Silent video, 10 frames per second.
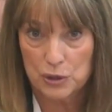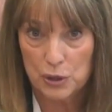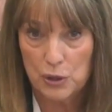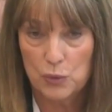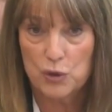"They
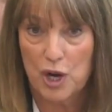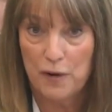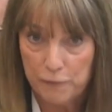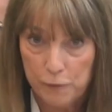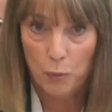need a
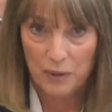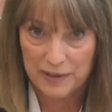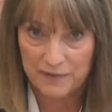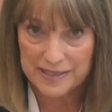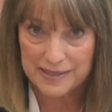transcript
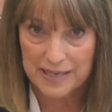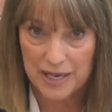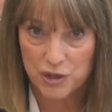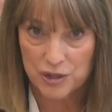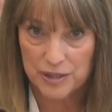of what
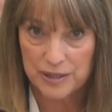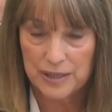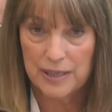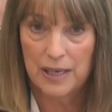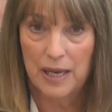actually took
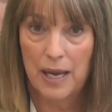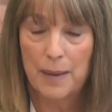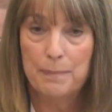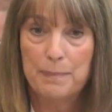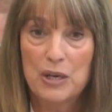place
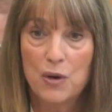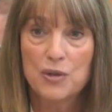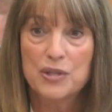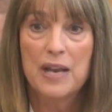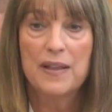that day.